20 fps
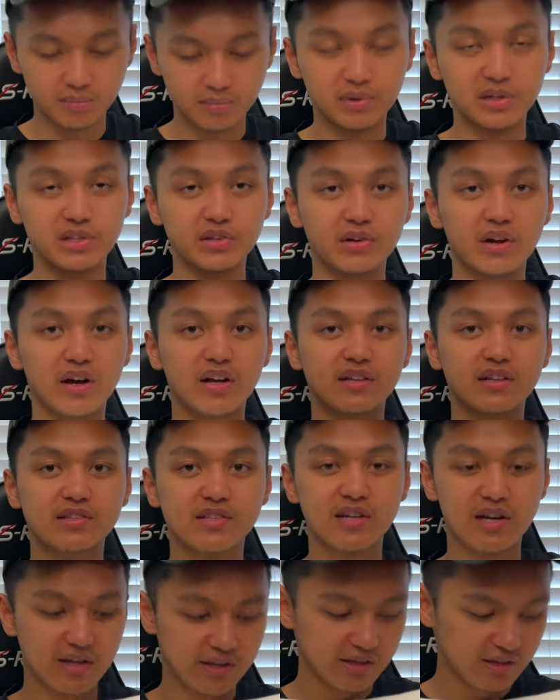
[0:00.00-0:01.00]
but you got to
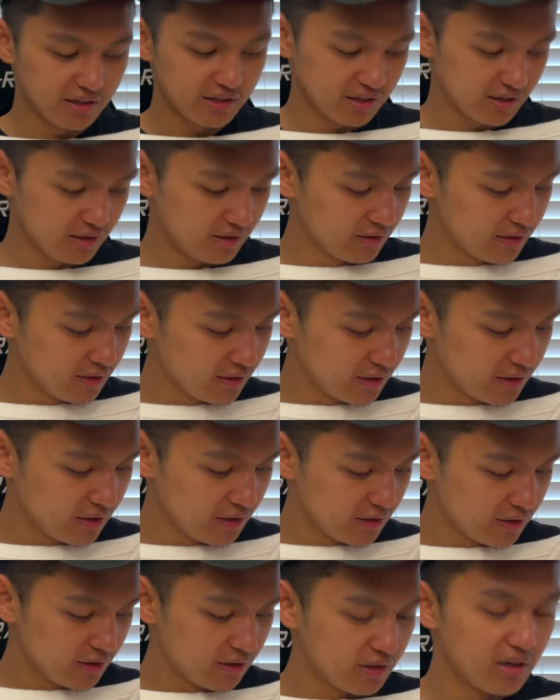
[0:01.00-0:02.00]
tie it.
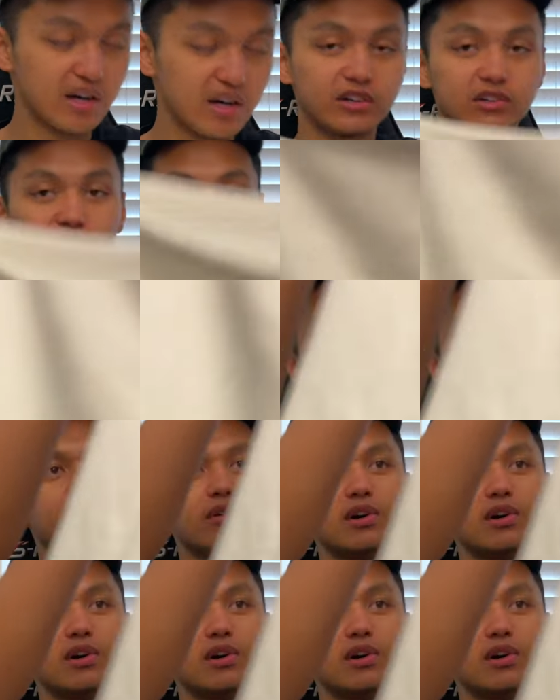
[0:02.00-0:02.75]
I don't understand